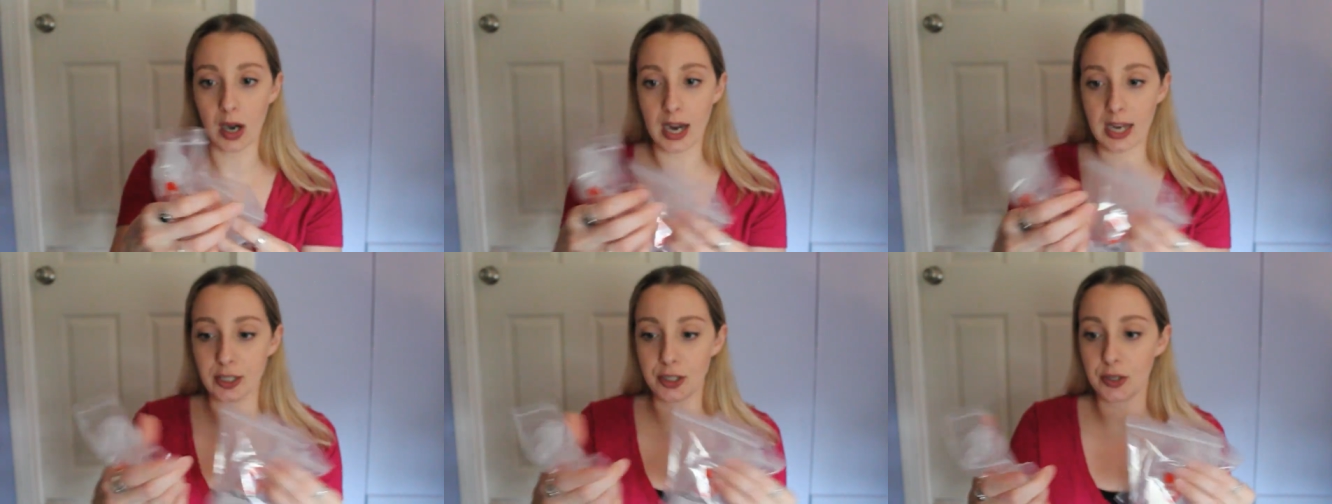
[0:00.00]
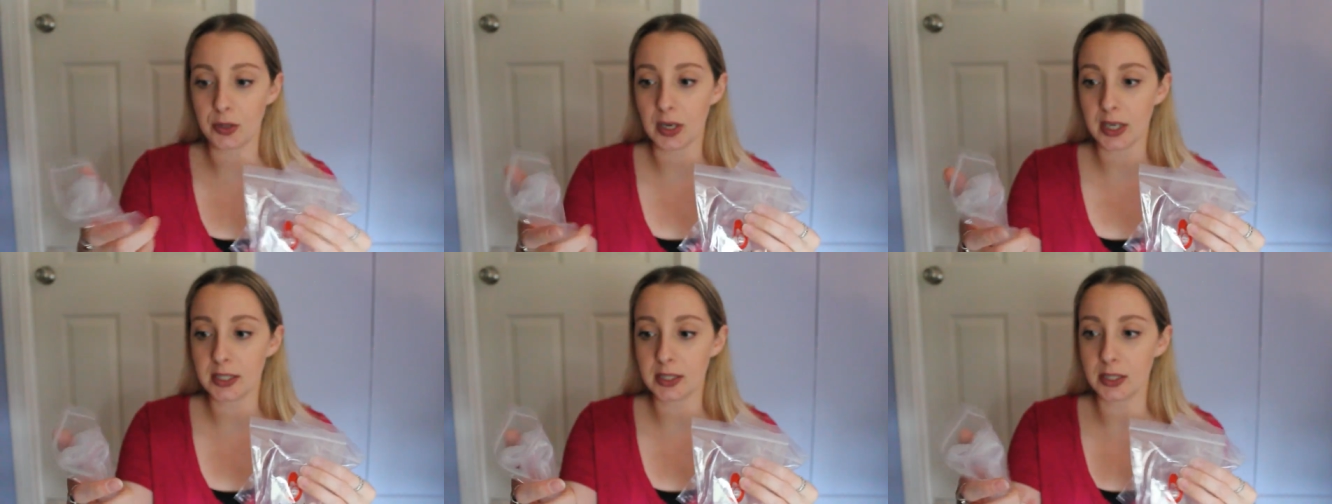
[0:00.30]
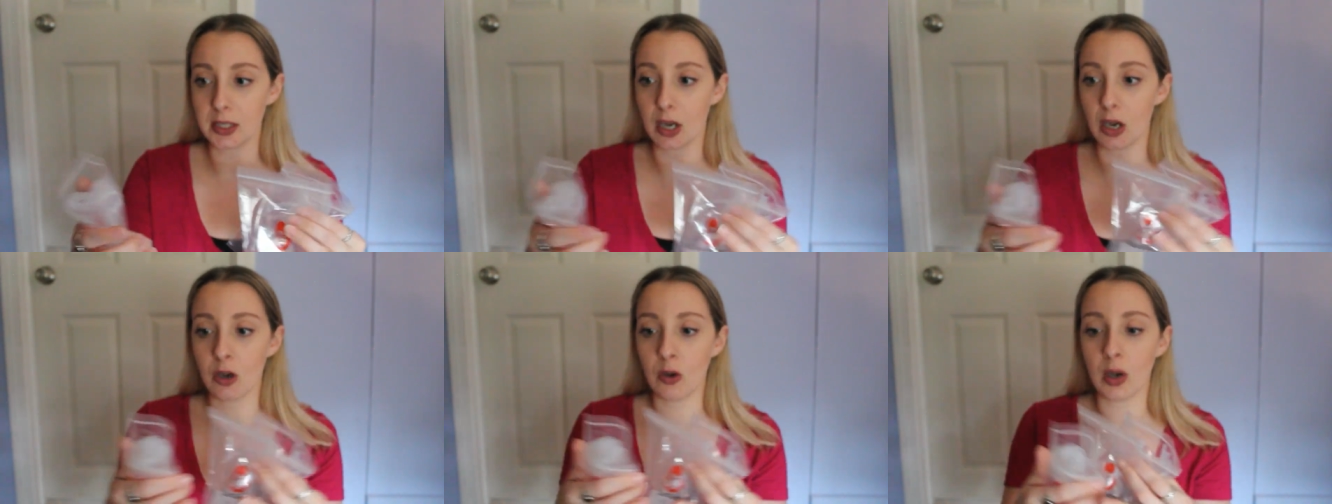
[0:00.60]
as you guys
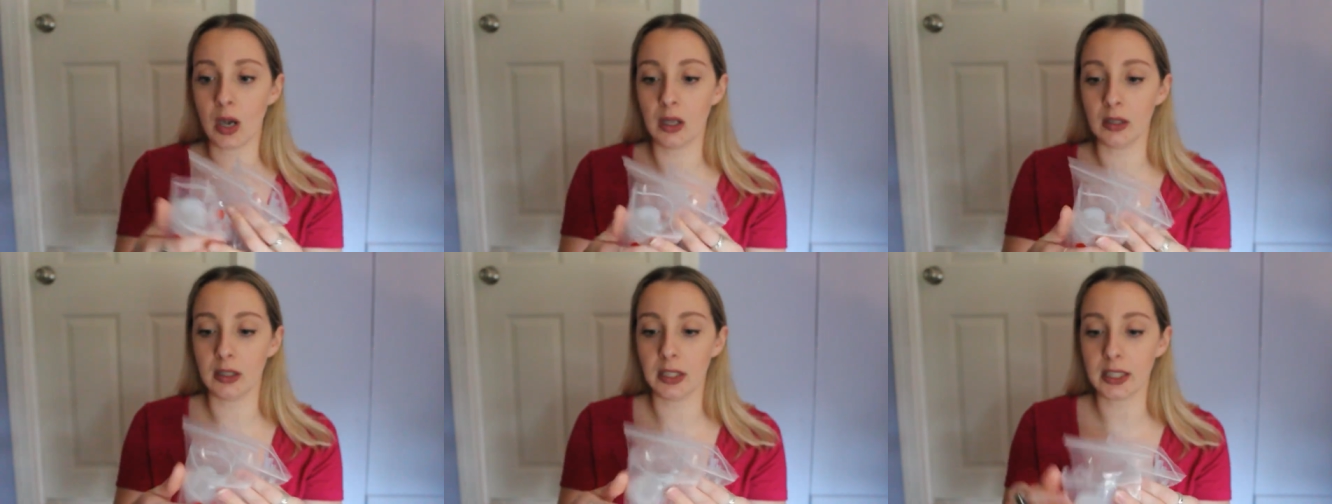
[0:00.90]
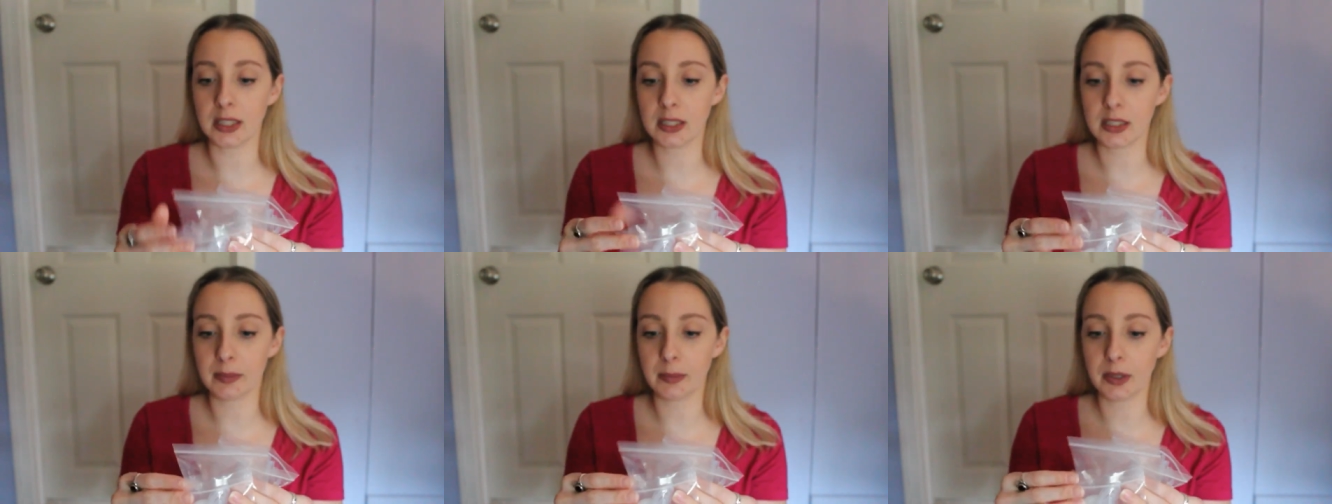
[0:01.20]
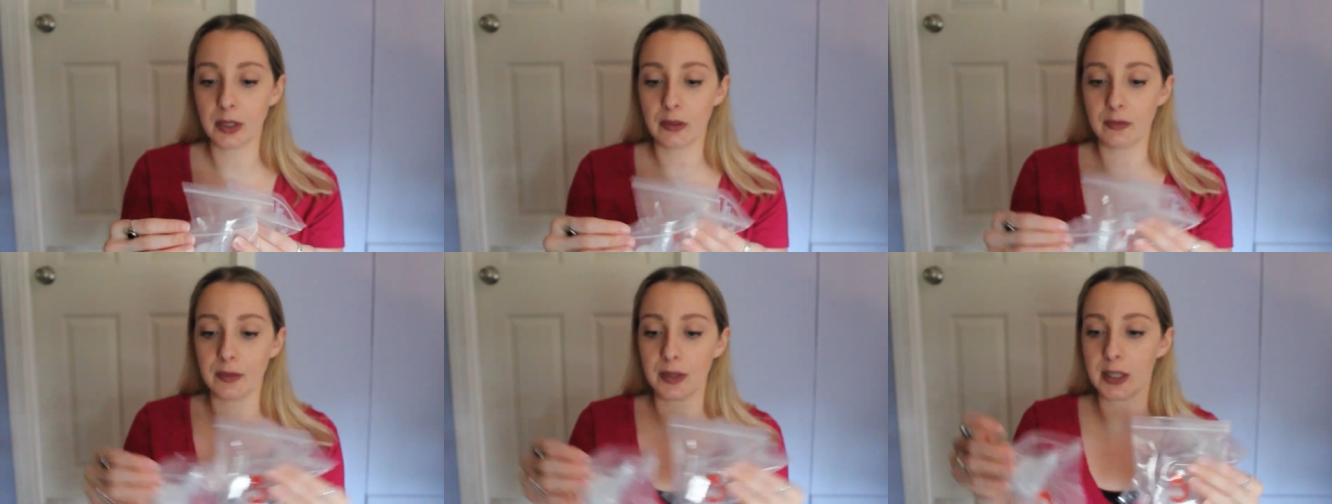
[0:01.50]
know, I'll link some
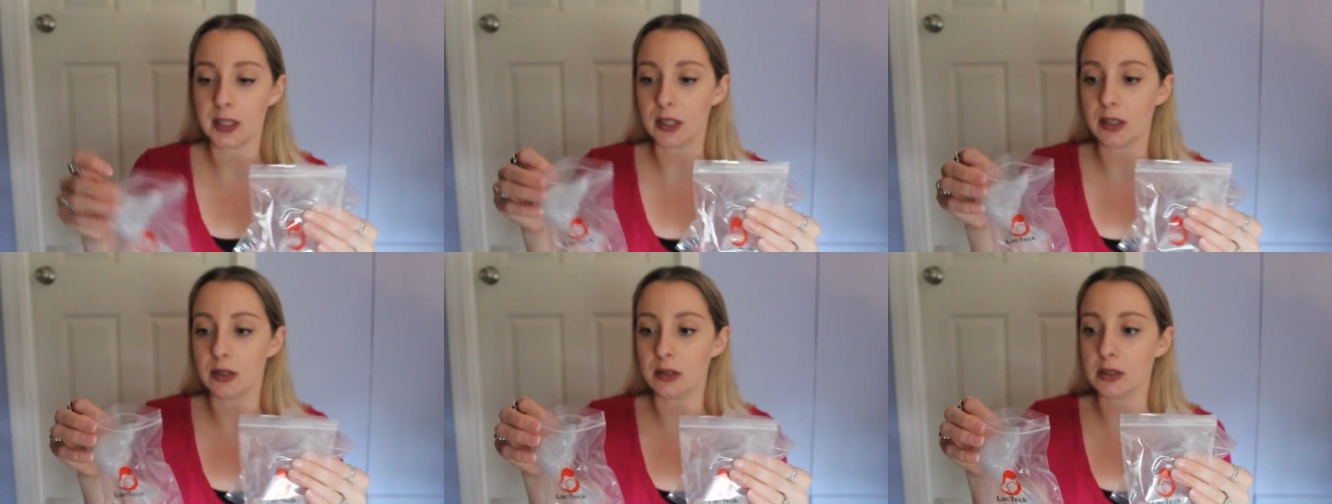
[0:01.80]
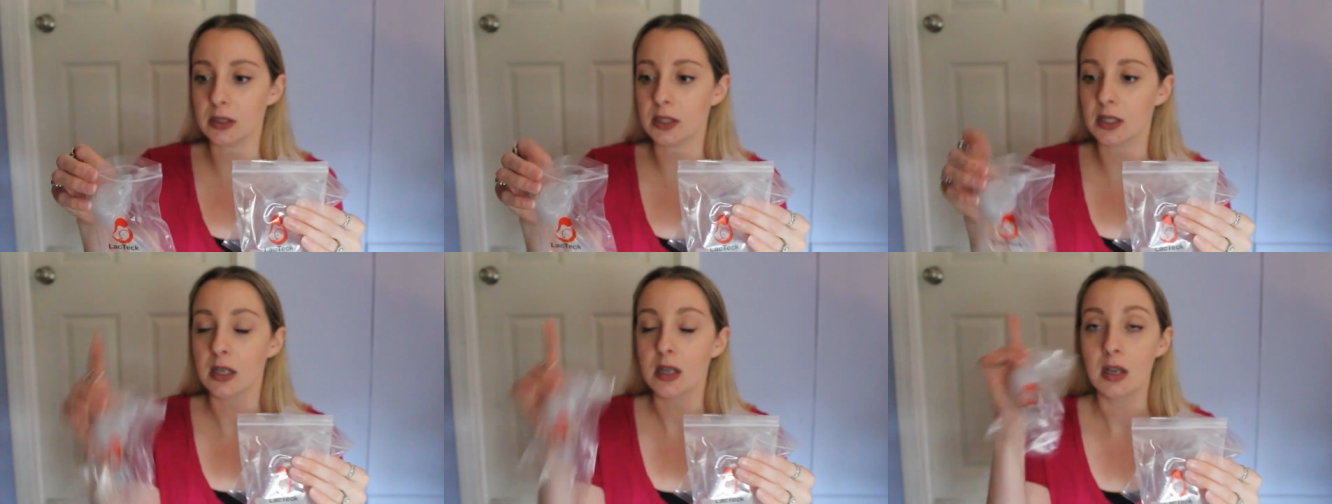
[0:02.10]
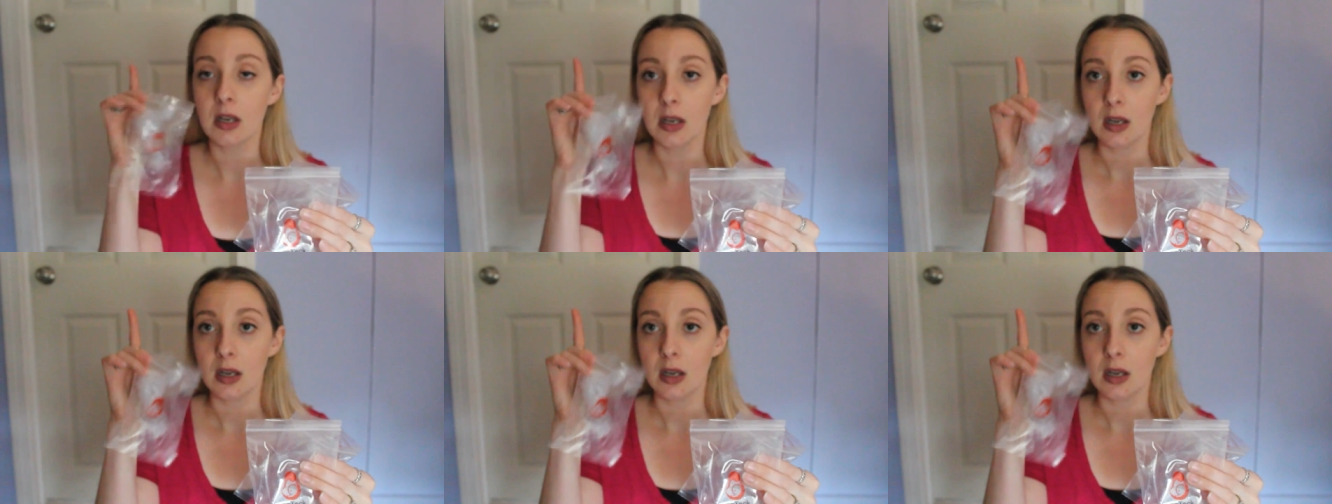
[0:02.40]
of their videos